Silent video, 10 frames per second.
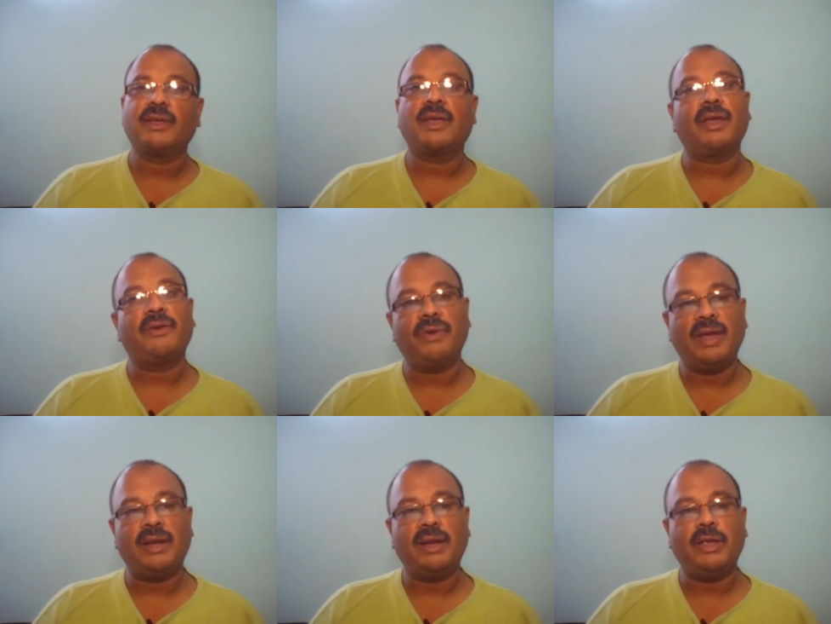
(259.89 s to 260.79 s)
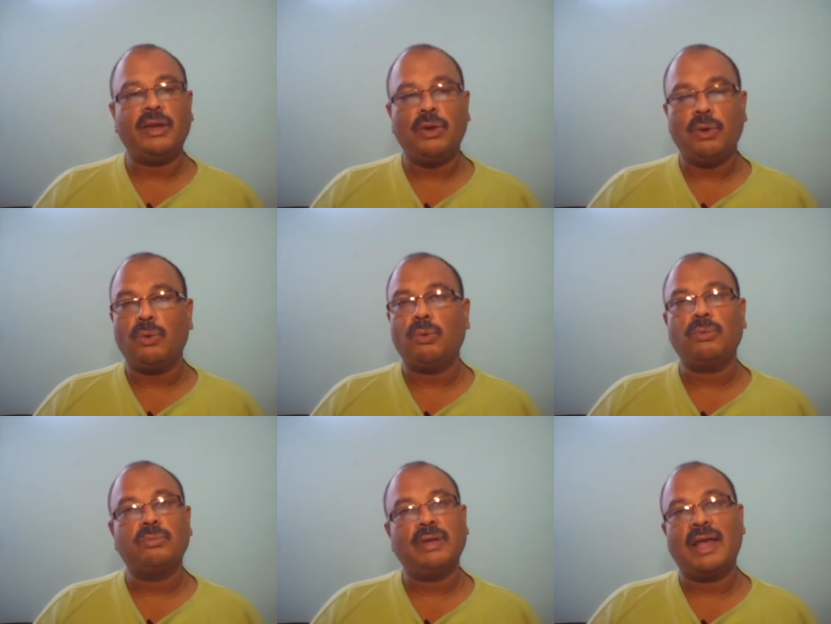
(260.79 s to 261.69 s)
can really know
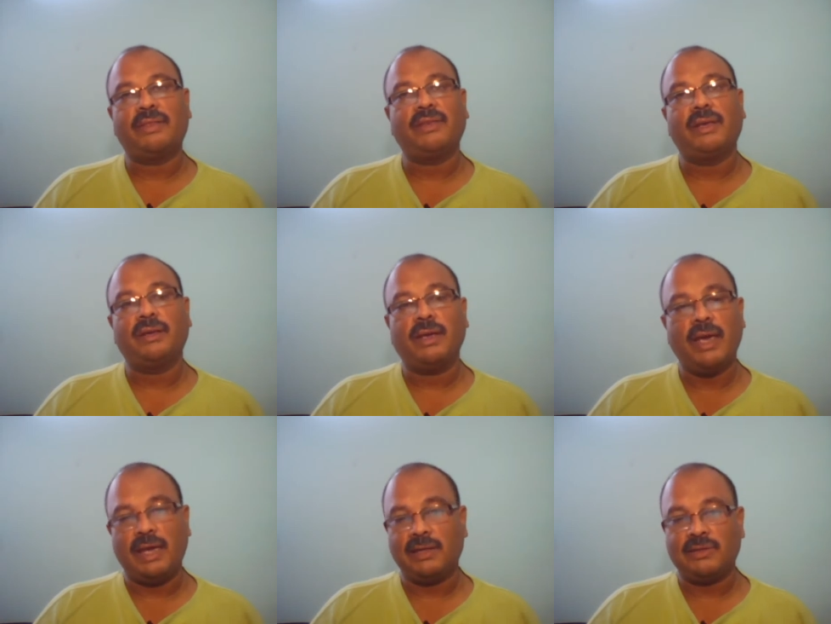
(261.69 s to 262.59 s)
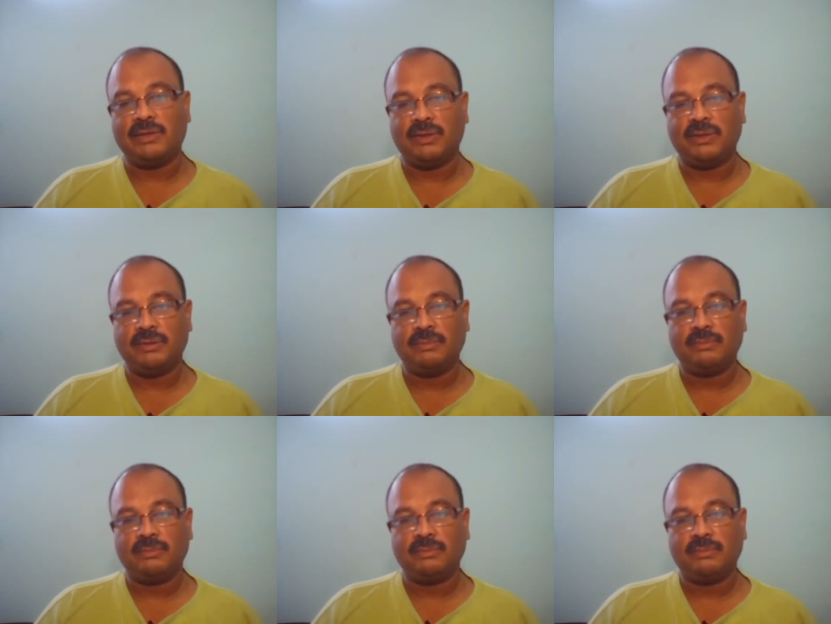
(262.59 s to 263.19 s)
nothing else.